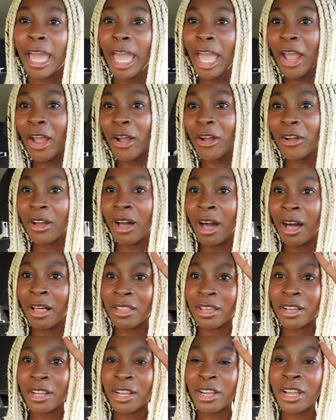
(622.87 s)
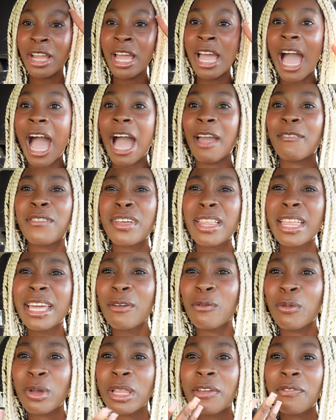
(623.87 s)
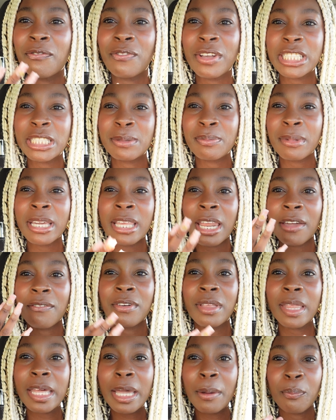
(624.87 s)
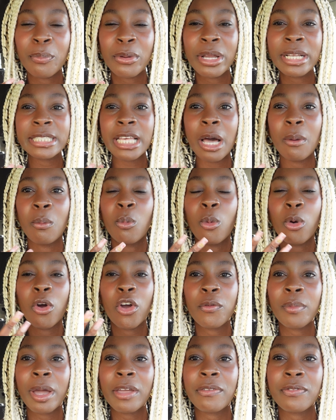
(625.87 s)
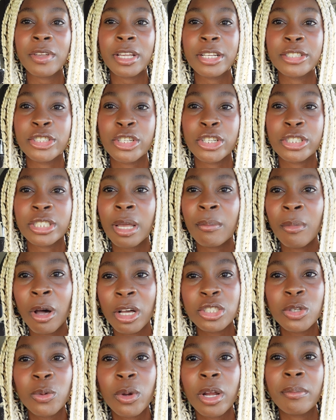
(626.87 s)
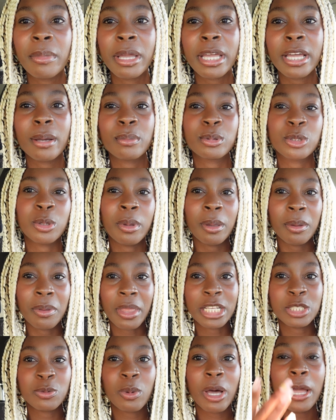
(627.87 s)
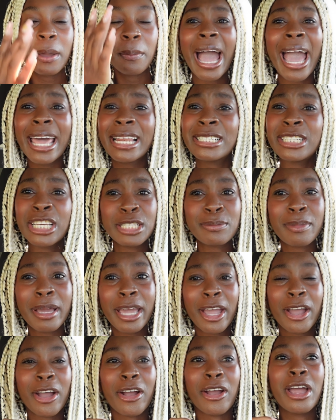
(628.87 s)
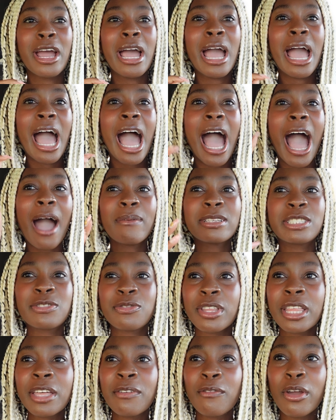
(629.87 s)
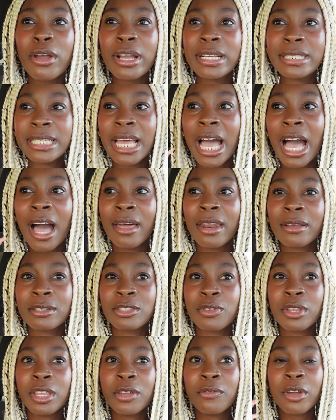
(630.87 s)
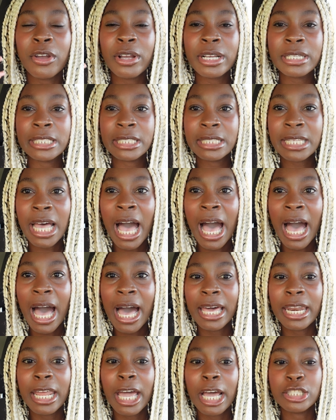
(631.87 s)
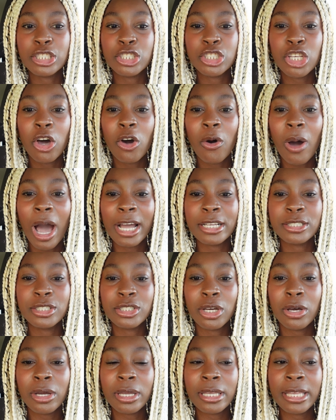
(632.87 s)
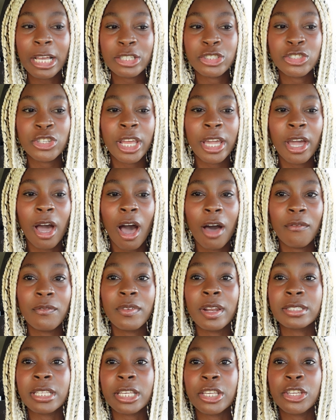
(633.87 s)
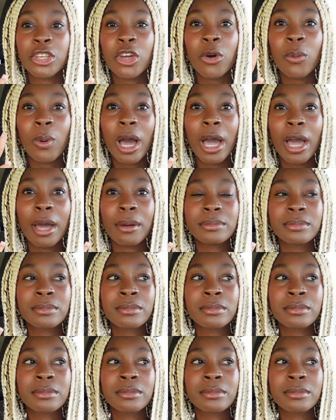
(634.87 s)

hair color. I feel like it really fits me and I feel like it brings out more of my features. I'm also wearing makeup, so maybe that's why. I had to change my hair. I was feeling very down. I was feeling very sad. So I took yesterday off and I was like, you know what?